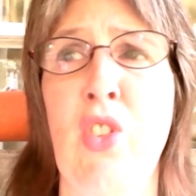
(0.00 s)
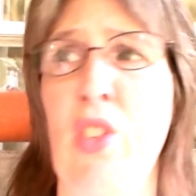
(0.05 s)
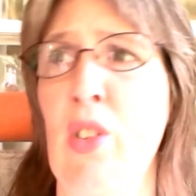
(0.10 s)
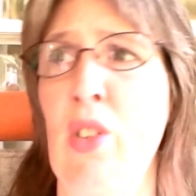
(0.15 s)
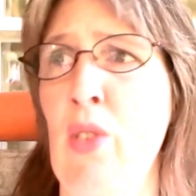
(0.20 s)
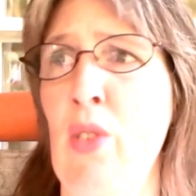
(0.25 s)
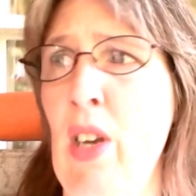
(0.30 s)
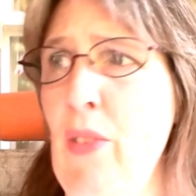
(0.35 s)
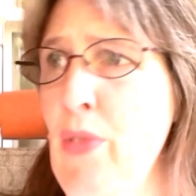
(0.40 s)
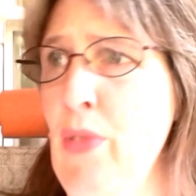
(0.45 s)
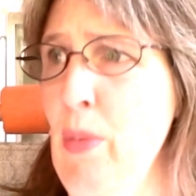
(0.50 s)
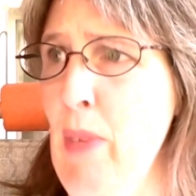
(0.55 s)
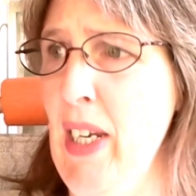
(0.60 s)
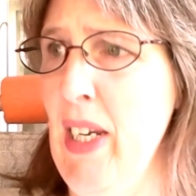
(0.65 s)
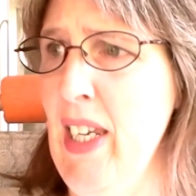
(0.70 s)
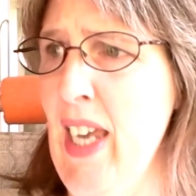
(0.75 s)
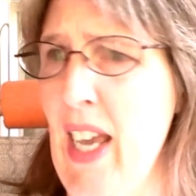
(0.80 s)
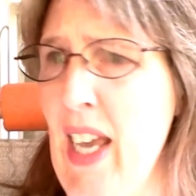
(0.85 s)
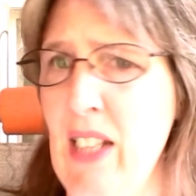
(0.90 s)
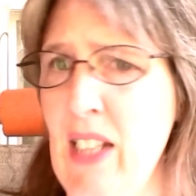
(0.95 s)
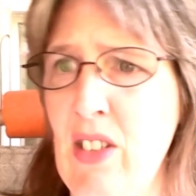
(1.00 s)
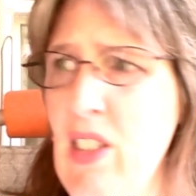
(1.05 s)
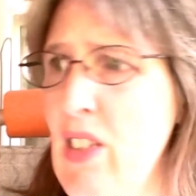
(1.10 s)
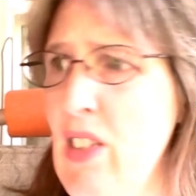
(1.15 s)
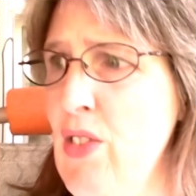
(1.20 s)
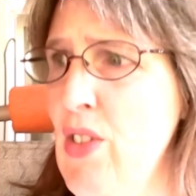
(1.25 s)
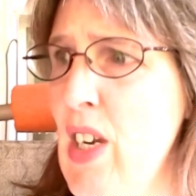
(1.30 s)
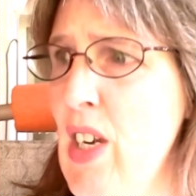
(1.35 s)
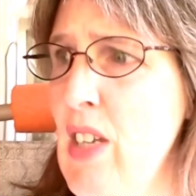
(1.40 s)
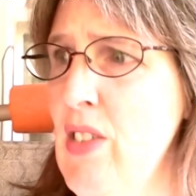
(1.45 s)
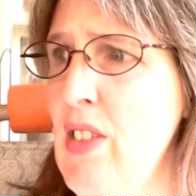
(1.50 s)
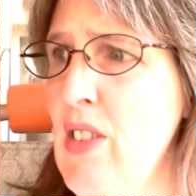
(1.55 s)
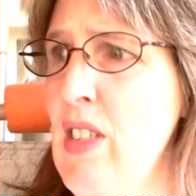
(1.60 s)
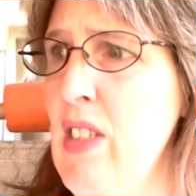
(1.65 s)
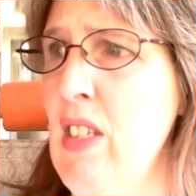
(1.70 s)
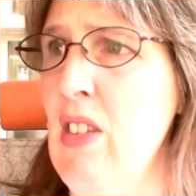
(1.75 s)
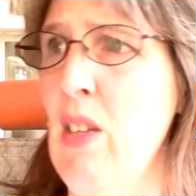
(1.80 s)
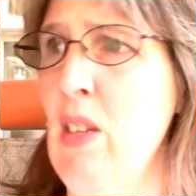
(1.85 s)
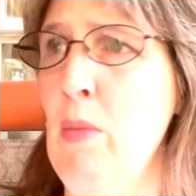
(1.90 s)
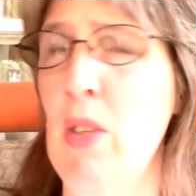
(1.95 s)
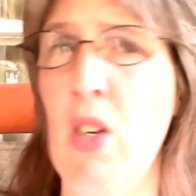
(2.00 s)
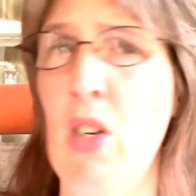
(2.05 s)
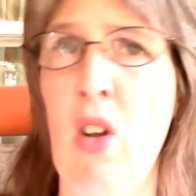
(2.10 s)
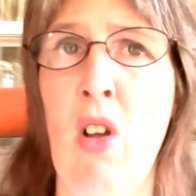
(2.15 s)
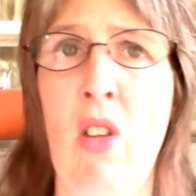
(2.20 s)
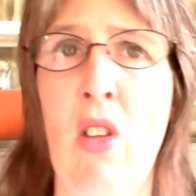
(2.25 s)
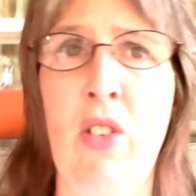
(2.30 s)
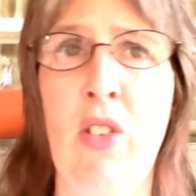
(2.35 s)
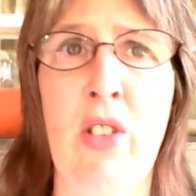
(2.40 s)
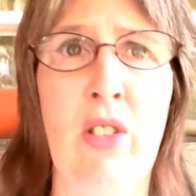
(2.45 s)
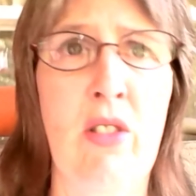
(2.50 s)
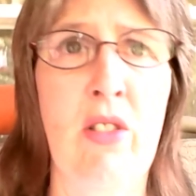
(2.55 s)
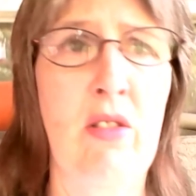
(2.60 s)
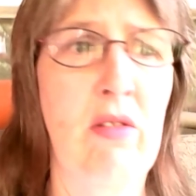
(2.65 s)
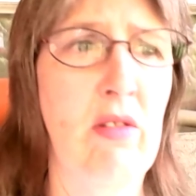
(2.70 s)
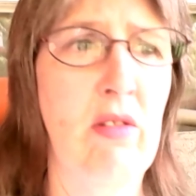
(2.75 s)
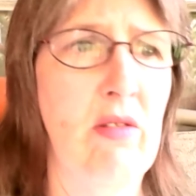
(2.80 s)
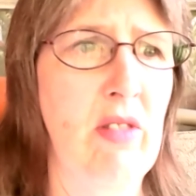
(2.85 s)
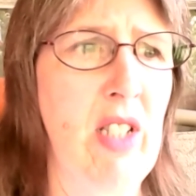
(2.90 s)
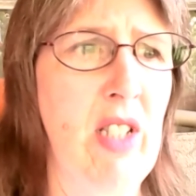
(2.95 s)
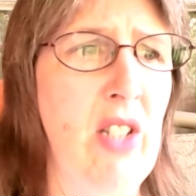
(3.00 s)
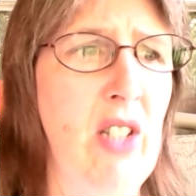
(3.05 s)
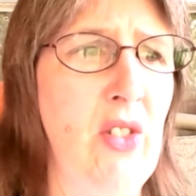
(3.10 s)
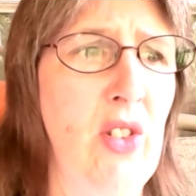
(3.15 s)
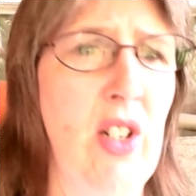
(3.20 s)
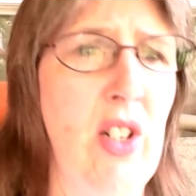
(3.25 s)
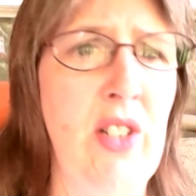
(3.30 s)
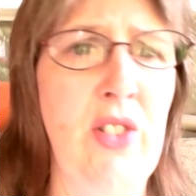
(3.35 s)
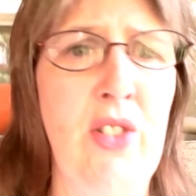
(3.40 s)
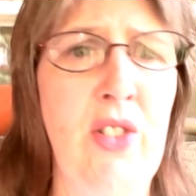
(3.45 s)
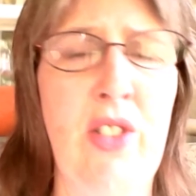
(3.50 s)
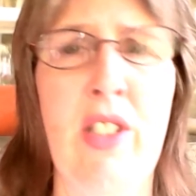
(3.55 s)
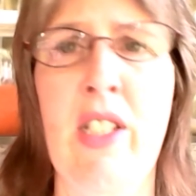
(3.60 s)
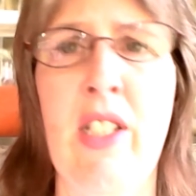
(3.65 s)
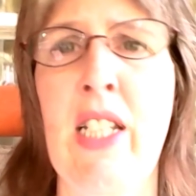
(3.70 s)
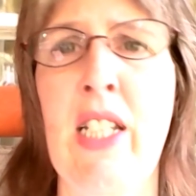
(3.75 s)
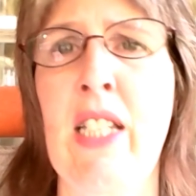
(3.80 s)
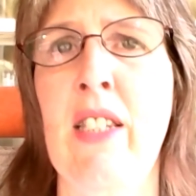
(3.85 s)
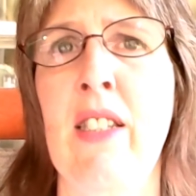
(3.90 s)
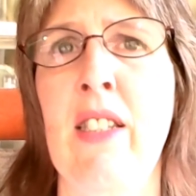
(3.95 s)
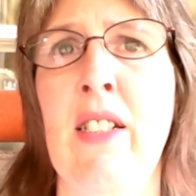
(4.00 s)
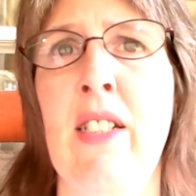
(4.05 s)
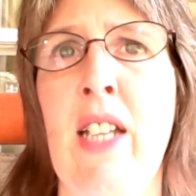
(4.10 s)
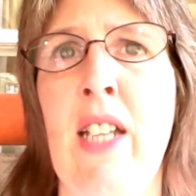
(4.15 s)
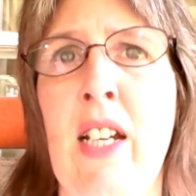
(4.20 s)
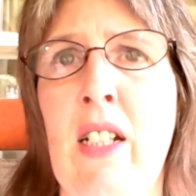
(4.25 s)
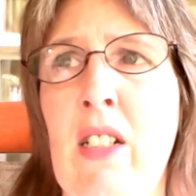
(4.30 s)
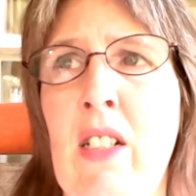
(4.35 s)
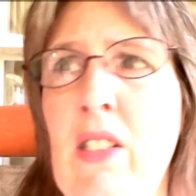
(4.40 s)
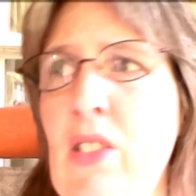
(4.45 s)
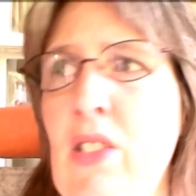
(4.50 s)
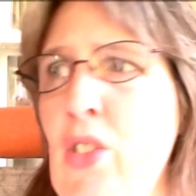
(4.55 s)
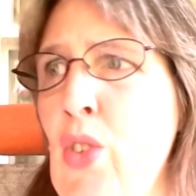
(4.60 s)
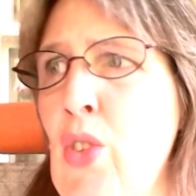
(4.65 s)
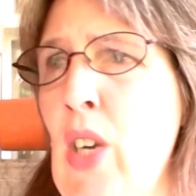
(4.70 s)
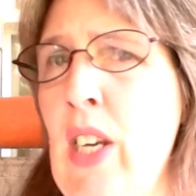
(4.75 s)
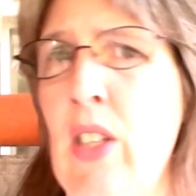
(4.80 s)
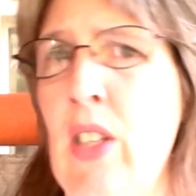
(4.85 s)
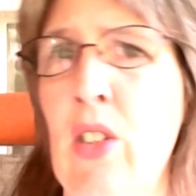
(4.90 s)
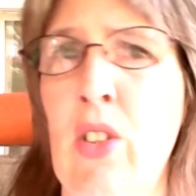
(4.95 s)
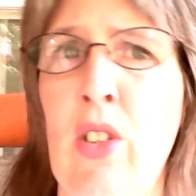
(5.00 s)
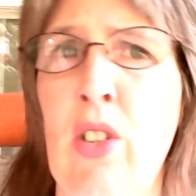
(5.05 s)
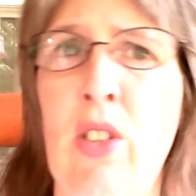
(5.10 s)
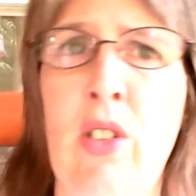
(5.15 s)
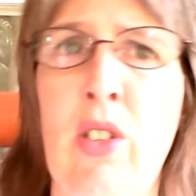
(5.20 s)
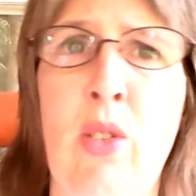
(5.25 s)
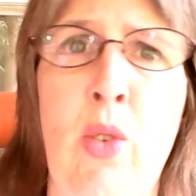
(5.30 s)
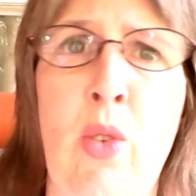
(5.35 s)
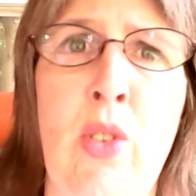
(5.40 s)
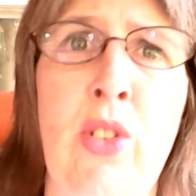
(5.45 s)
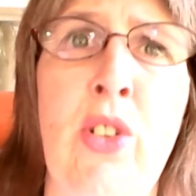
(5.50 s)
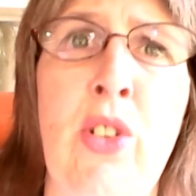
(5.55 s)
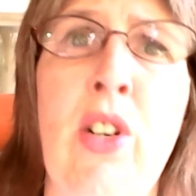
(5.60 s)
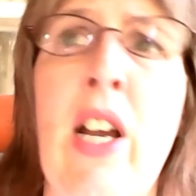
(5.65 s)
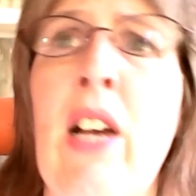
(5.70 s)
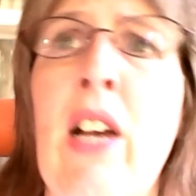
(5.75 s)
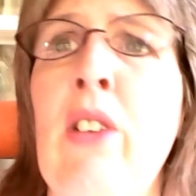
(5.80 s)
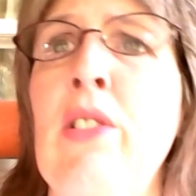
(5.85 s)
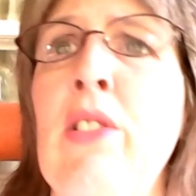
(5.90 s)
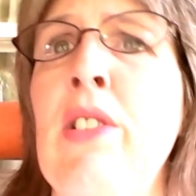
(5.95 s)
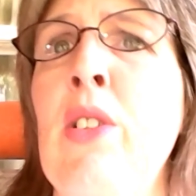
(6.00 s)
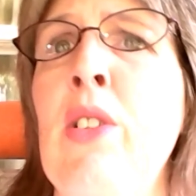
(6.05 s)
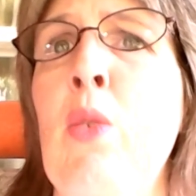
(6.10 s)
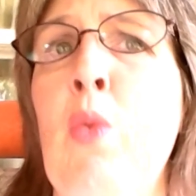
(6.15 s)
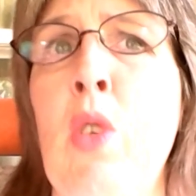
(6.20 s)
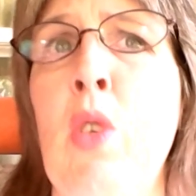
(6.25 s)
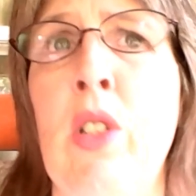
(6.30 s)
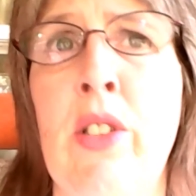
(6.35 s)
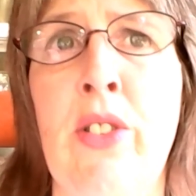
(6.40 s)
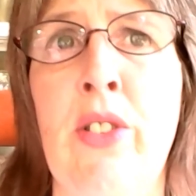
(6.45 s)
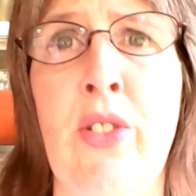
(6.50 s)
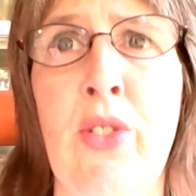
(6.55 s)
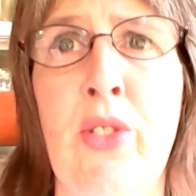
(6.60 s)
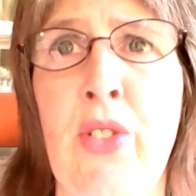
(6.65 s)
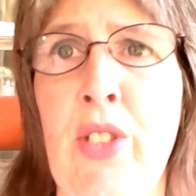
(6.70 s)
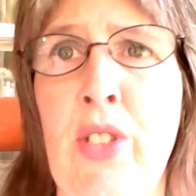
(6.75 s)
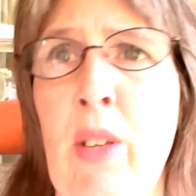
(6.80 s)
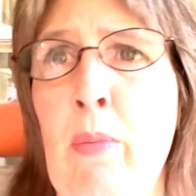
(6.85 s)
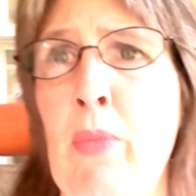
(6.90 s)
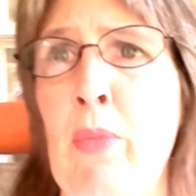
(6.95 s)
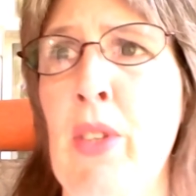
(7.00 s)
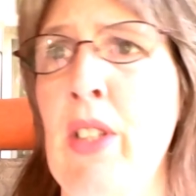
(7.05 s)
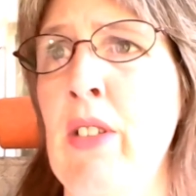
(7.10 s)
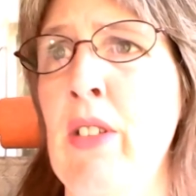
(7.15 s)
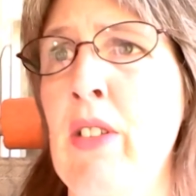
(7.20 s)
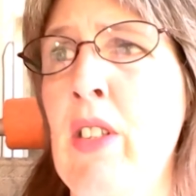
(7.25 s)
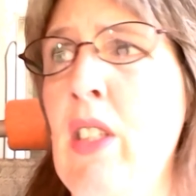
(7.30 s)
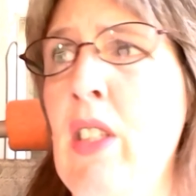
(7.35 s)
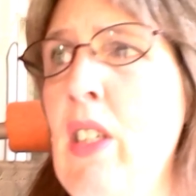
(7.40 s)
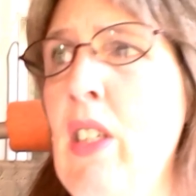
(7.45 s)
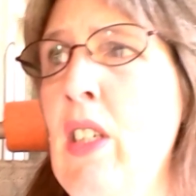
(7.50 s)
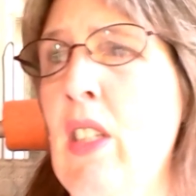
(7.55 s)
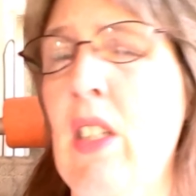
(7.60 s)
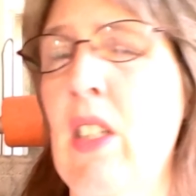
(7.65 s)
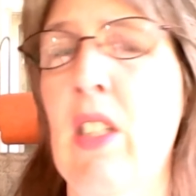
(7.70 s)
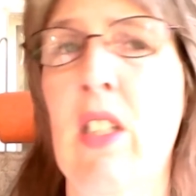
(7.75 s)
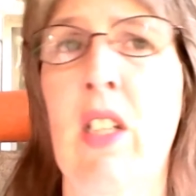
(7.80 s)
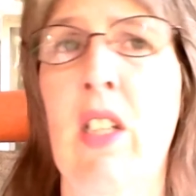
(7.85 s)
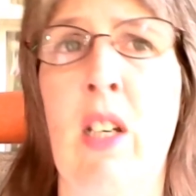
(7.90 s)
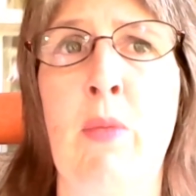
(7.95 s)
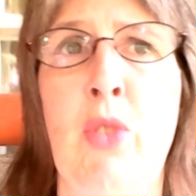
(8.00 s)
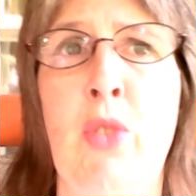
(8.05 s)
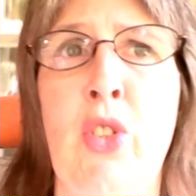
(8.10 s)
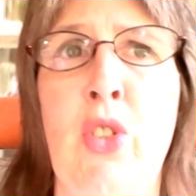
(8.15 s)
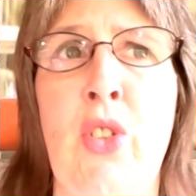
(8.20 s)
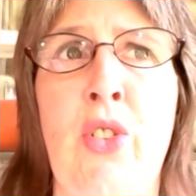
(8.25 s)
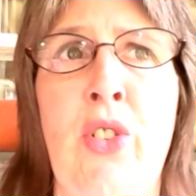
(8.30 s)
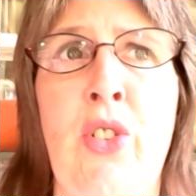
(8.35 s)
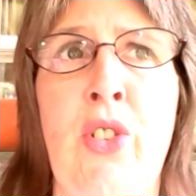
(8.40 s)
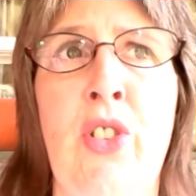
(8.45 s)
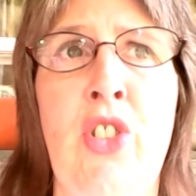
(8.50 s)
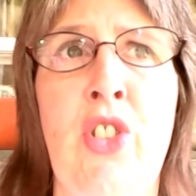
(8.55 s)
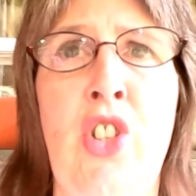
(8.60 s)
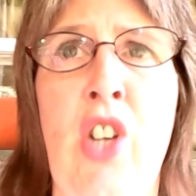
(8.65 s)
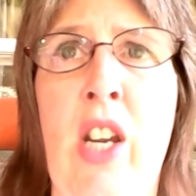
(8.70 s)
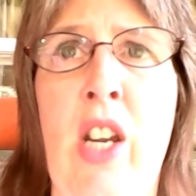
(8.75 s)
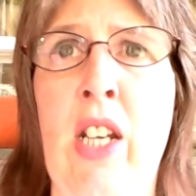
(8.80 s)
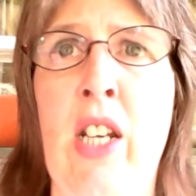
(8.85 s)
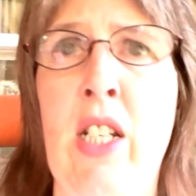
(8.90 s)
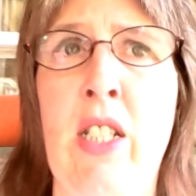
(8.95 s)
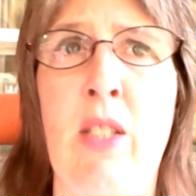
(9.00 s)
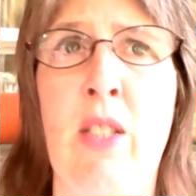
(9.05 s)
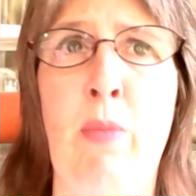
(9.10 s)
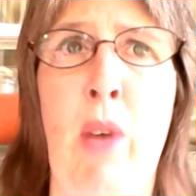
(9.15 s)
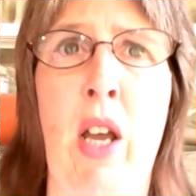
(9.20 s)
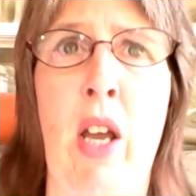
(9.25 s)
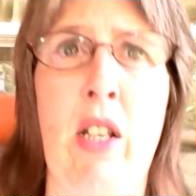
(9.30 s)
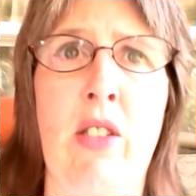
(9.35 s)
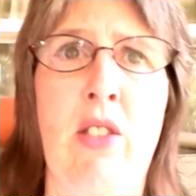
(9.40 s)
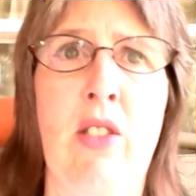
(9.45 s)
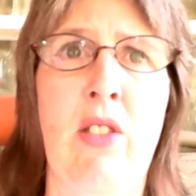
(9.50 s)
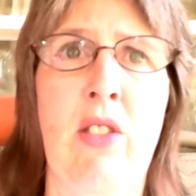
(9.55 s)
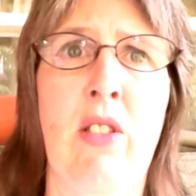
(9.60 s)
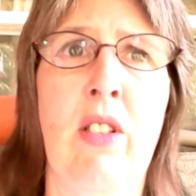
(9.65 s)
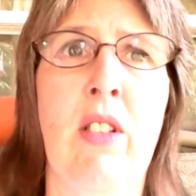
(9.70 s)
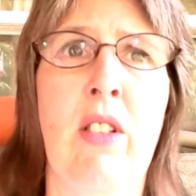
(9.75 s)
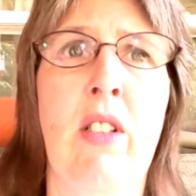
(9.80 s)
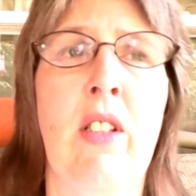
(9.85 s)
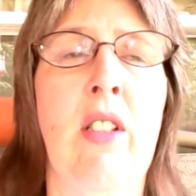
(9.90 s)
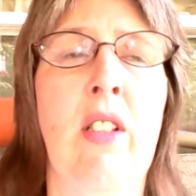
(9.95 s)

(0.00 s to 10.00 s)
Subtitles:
just looking around for my cats. I do not see them at all. They're either underneath the deck and trailer, or they're out in the woods or something. I'm sure they're in shady spots.